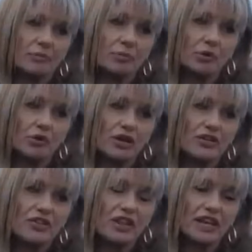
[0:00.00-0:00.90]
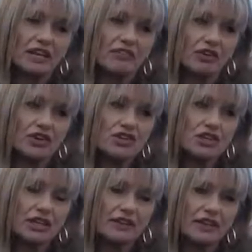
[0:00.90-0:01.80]
employees that have
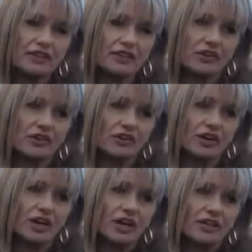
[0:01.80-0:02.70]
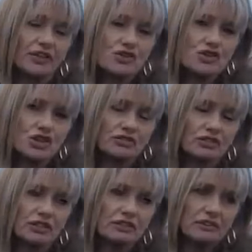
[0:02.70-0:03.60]
reached out that their their
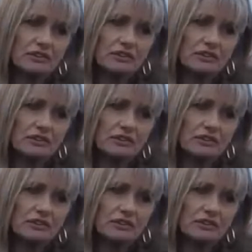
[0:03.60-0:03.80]
children